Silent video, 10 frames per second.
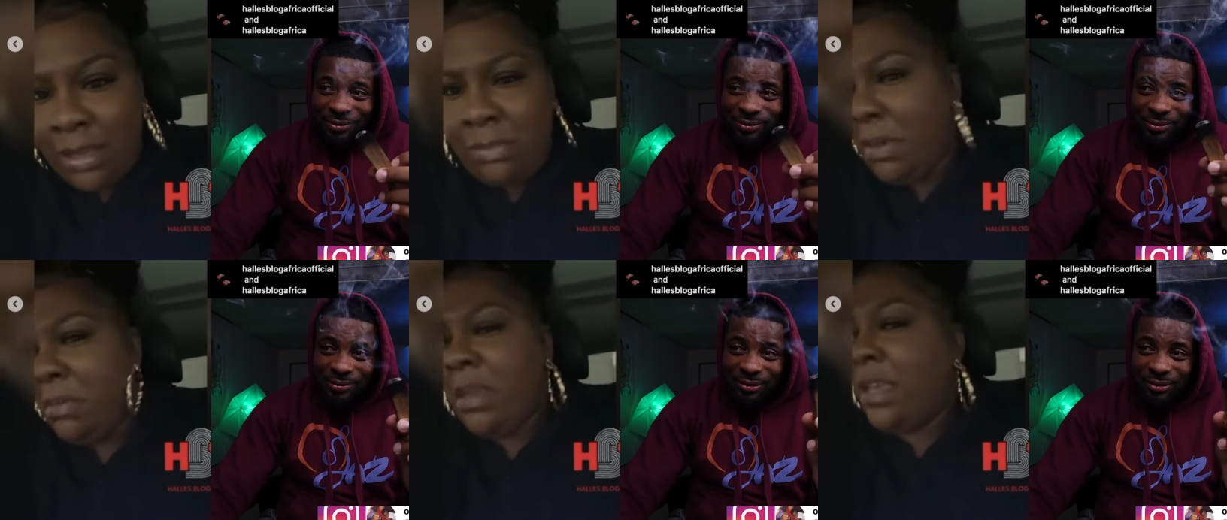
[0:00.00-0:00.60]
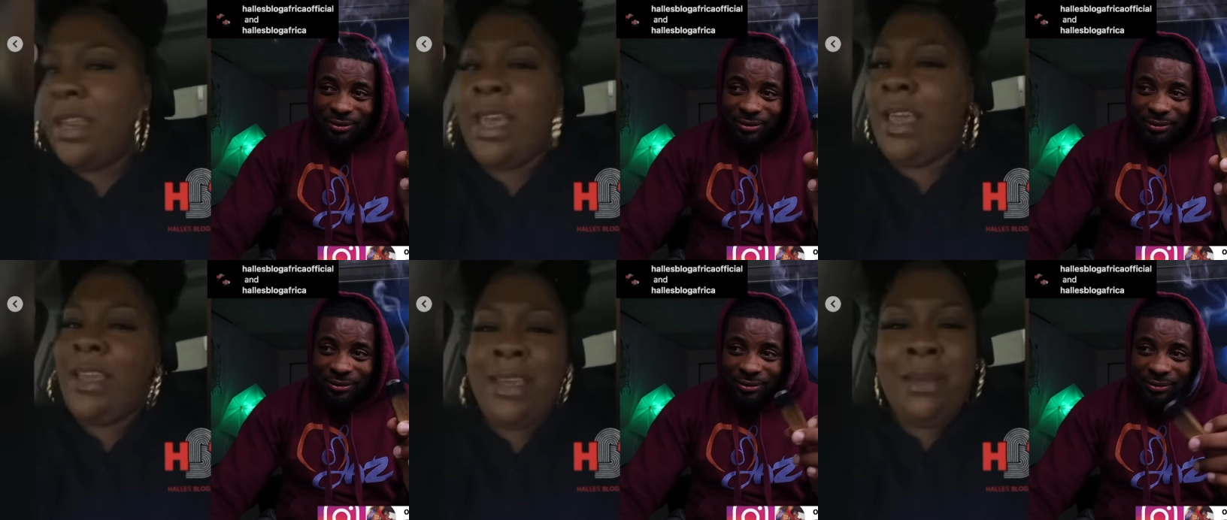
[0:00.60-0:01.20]
Speaker 1: Maybe it
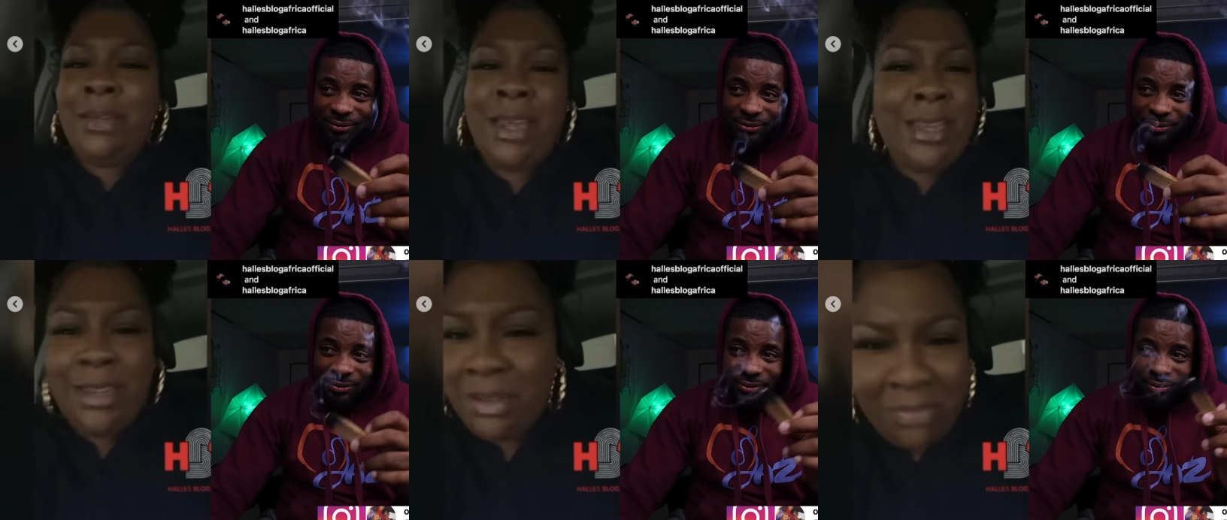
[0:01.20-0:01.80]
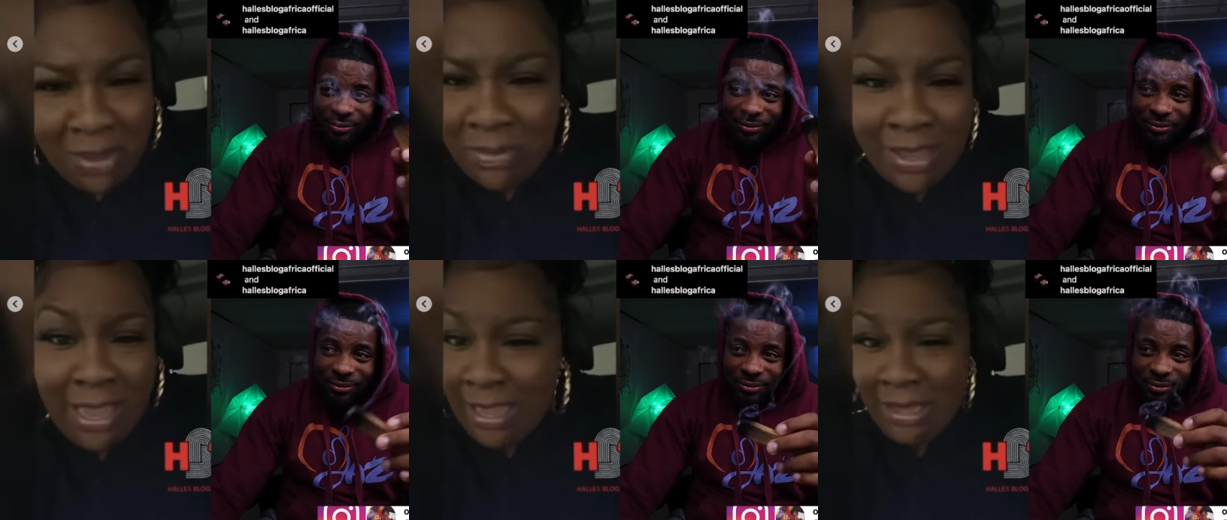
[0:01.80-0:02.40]
ain't. I'm like, maybe it
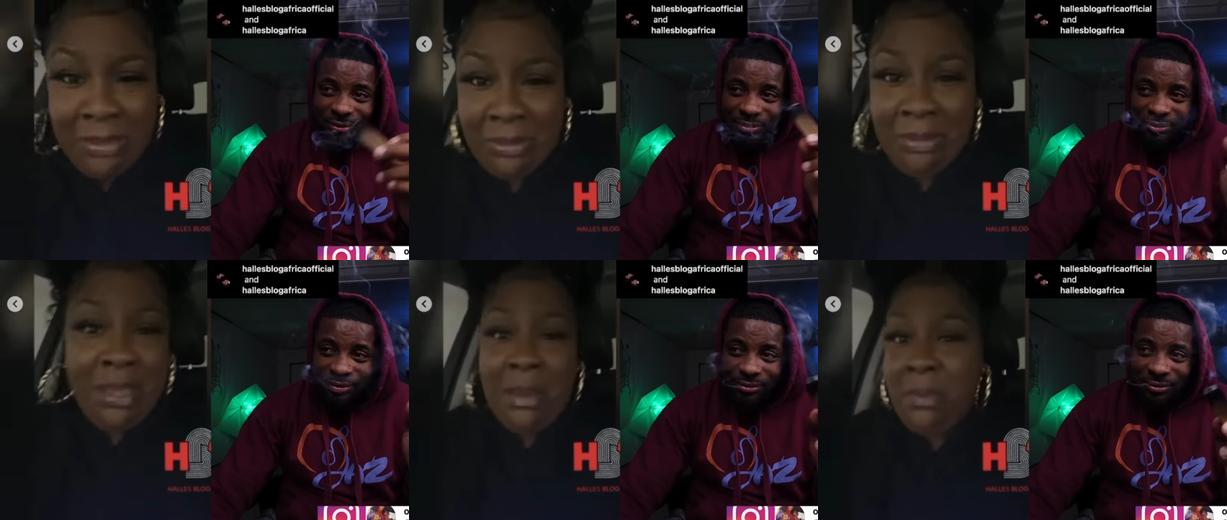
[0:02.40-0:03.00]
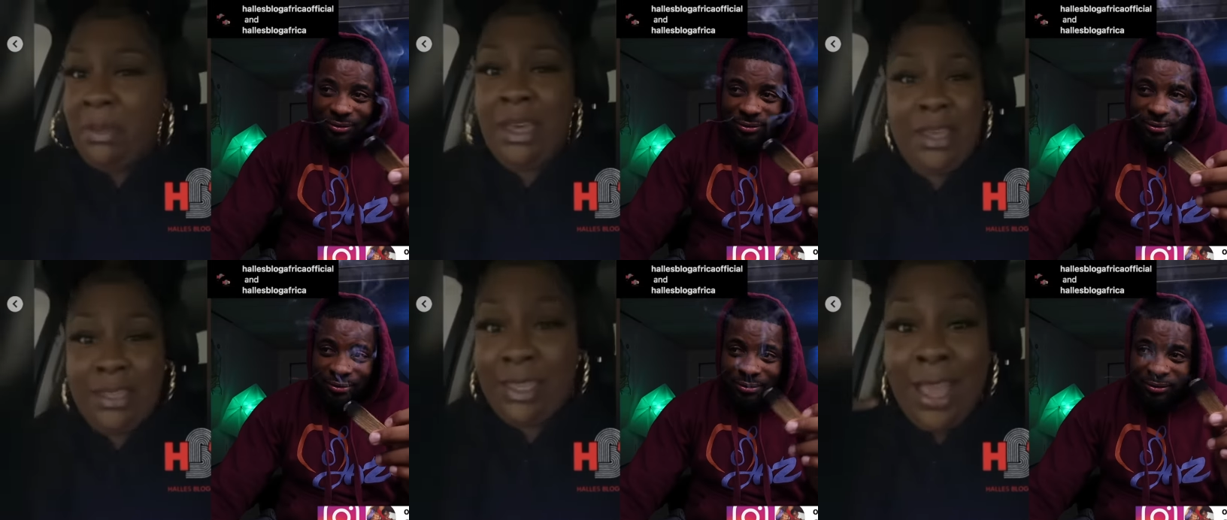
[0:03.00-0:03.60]
ain't him. Because
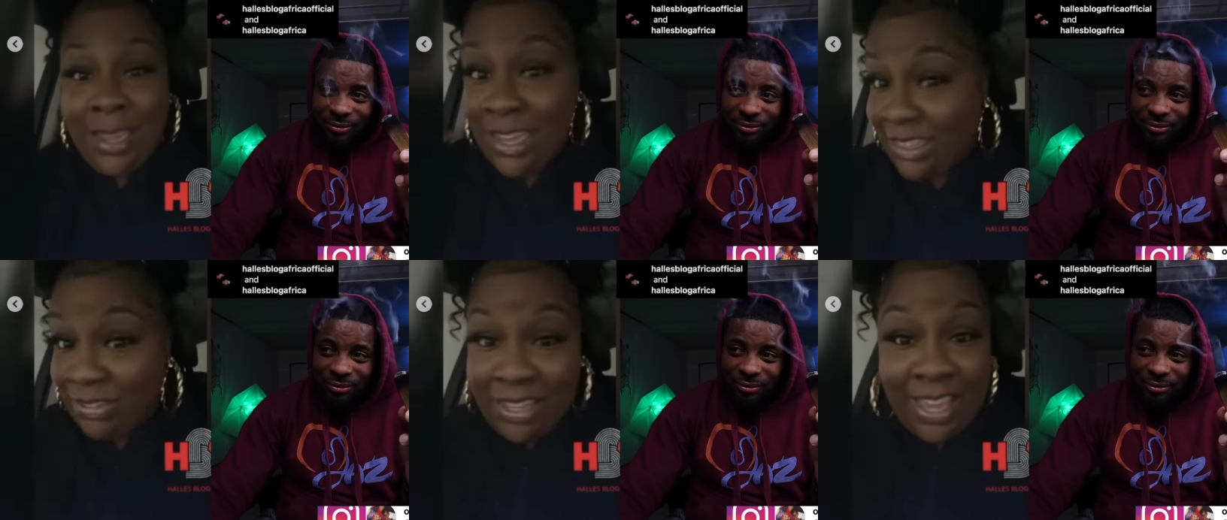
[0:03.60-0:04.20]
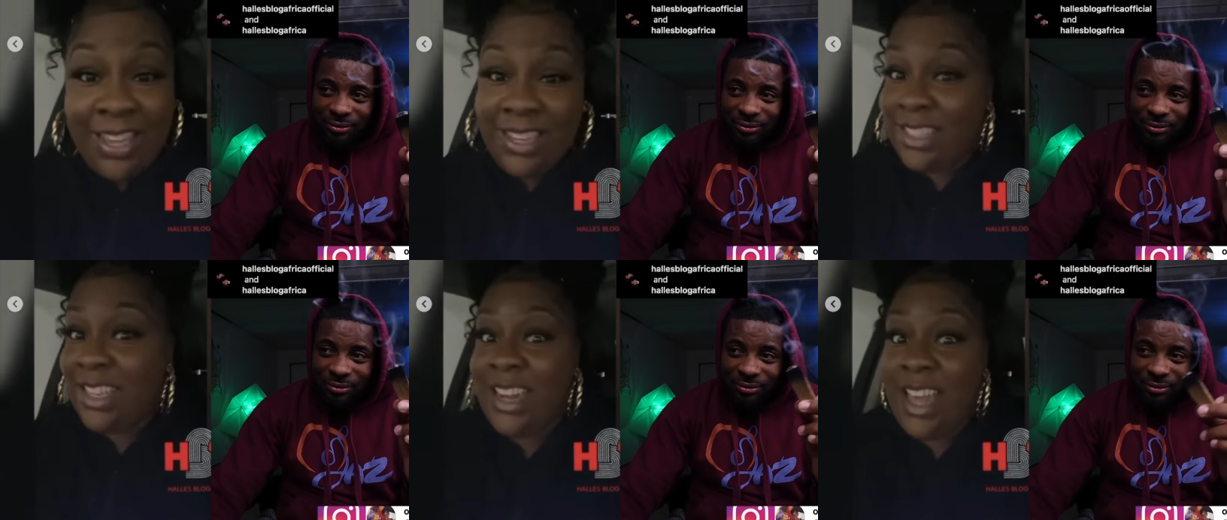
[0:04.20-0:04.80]
I got three kids and
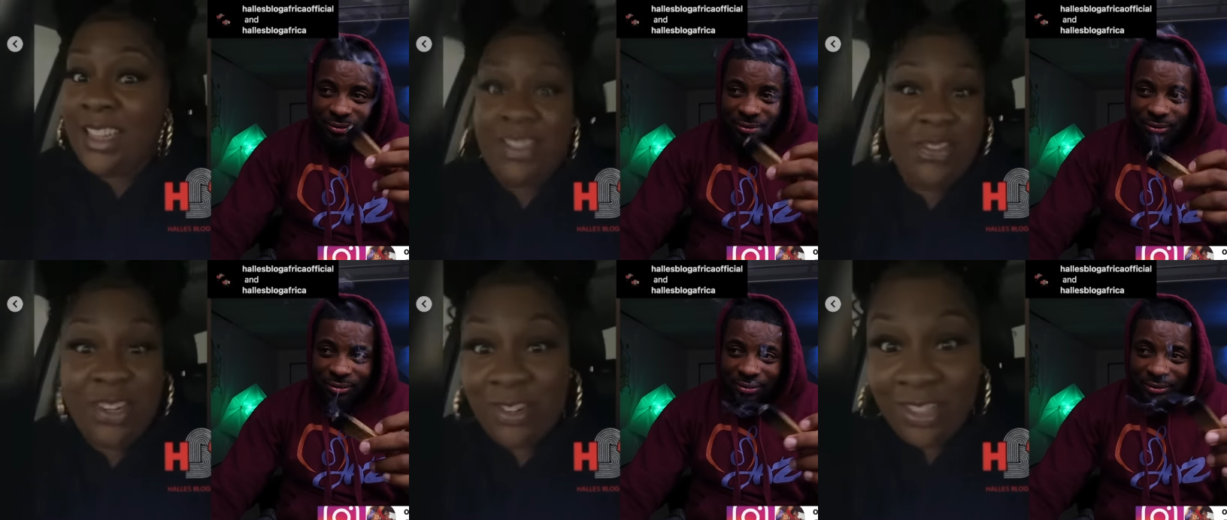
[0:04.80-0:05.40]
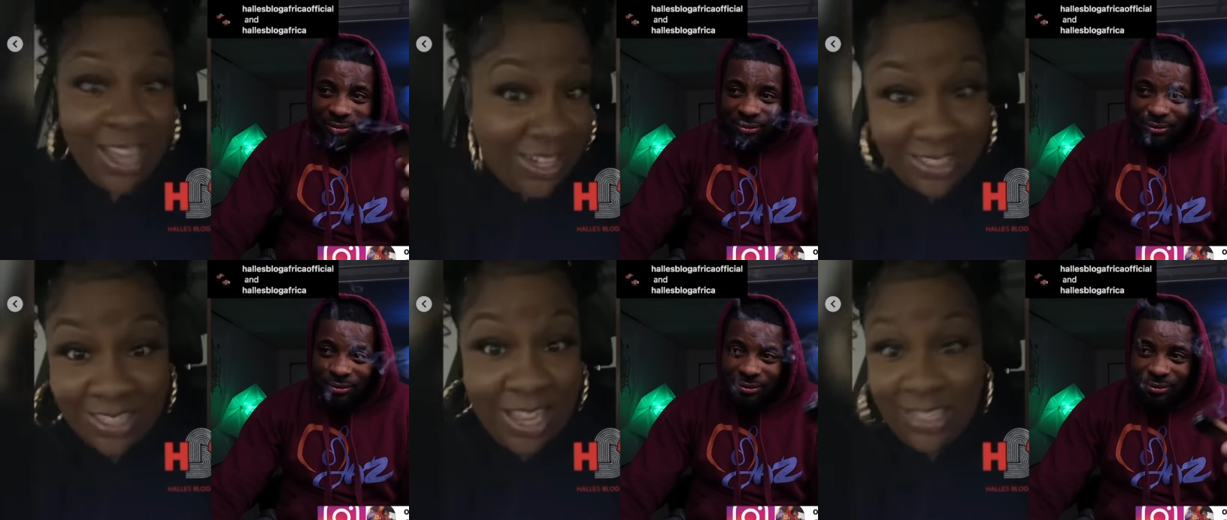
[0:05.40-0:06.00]
I live in the United
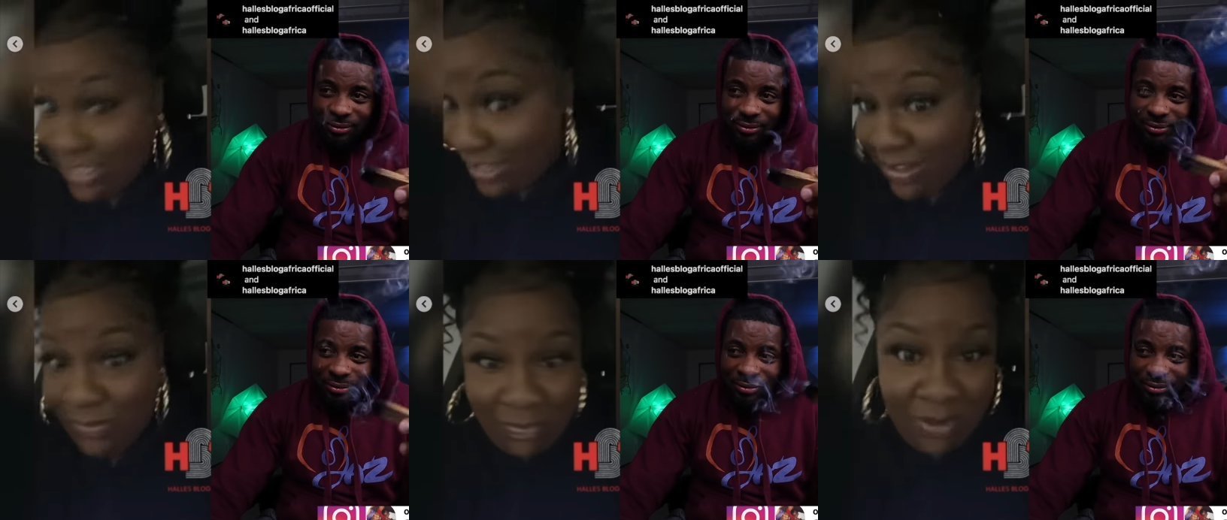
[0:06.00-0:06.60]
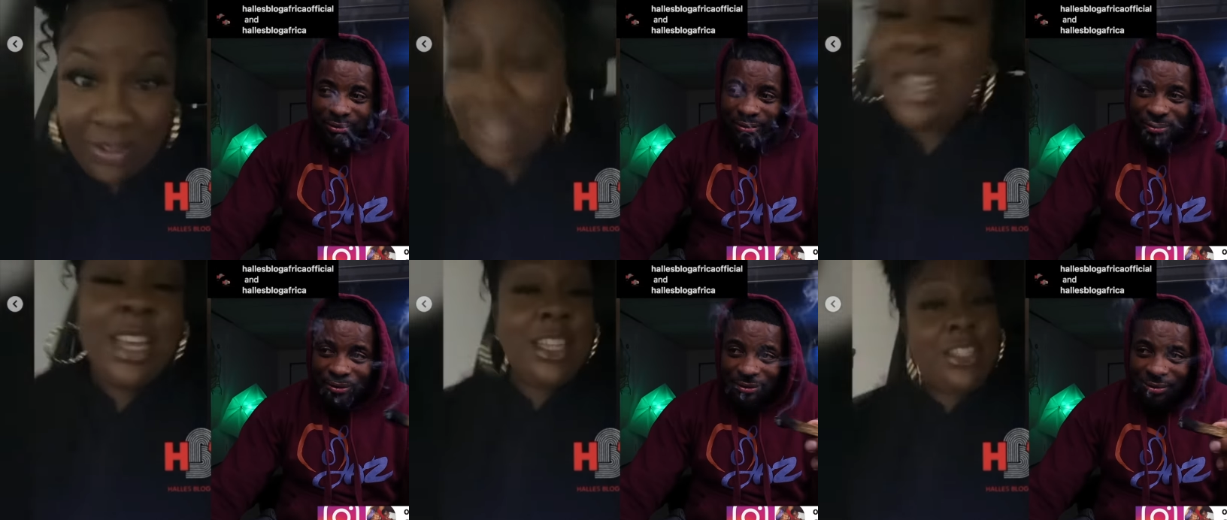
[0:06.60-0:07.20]
States of America.
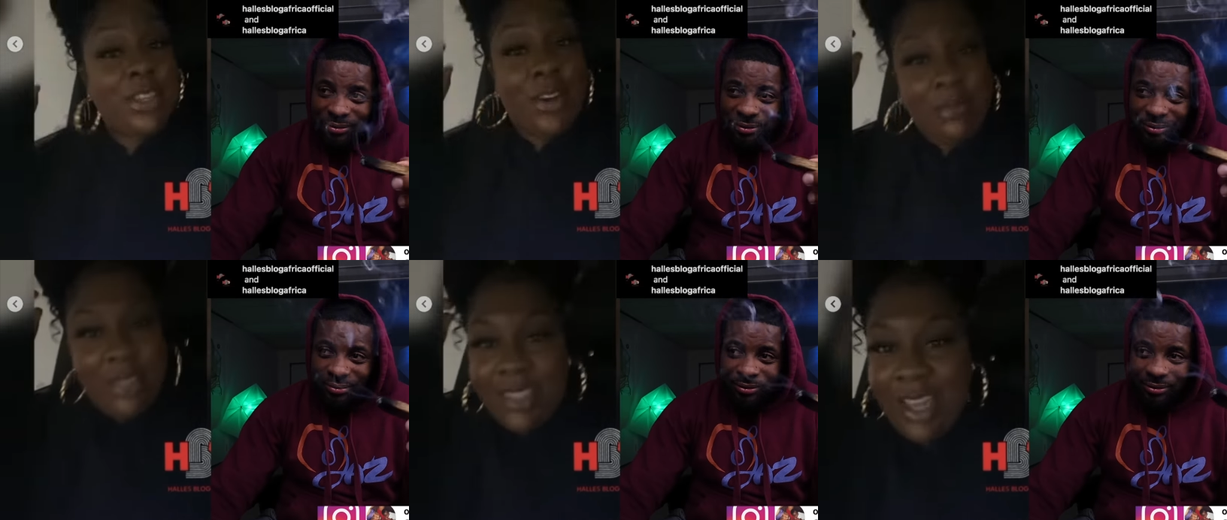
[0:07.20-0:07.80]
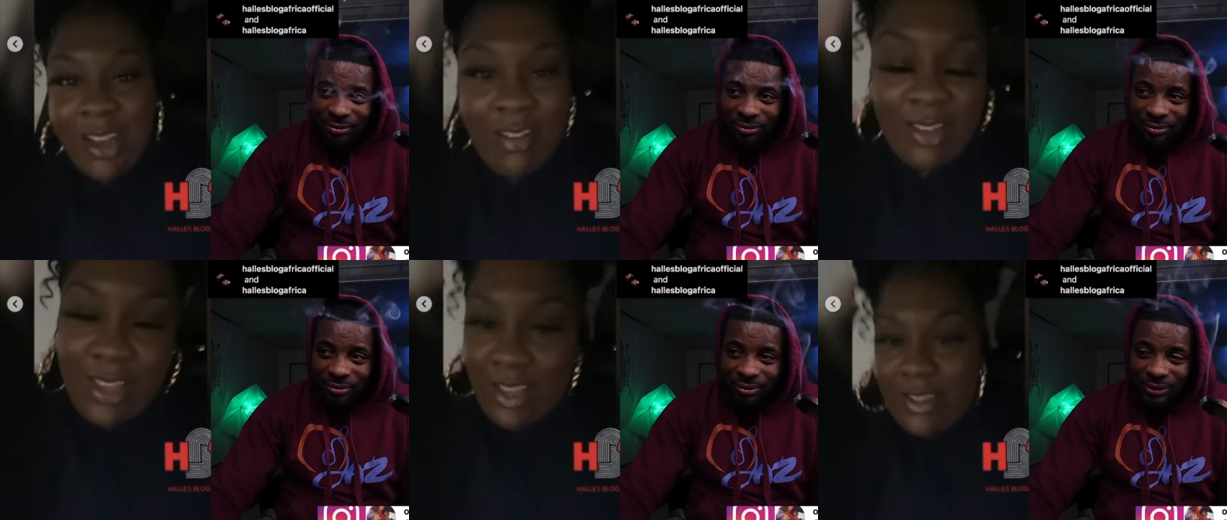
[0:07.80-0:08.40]
So I'm just like,
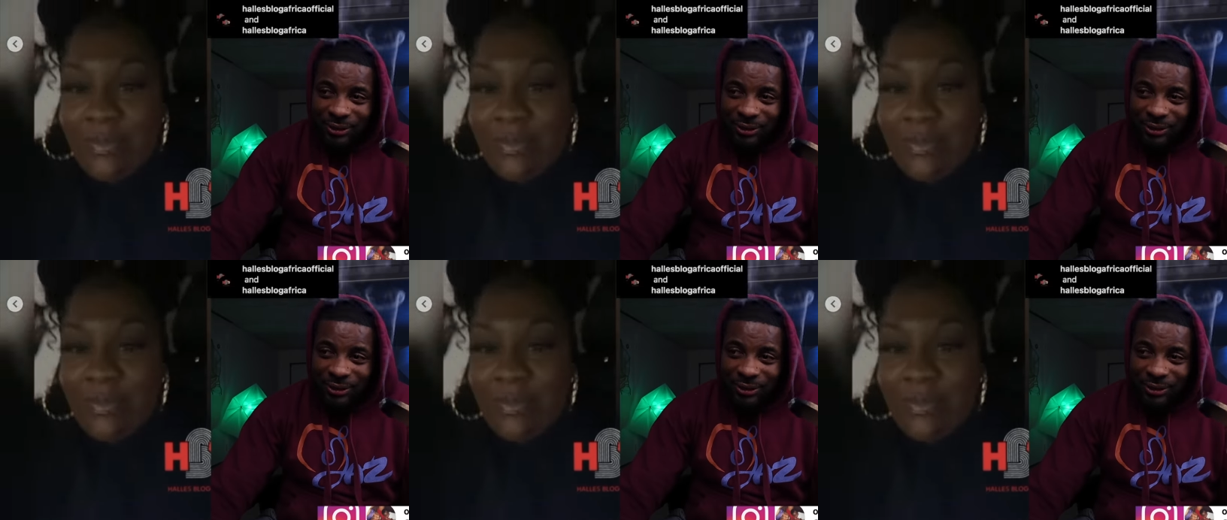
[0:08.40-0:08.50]
okay.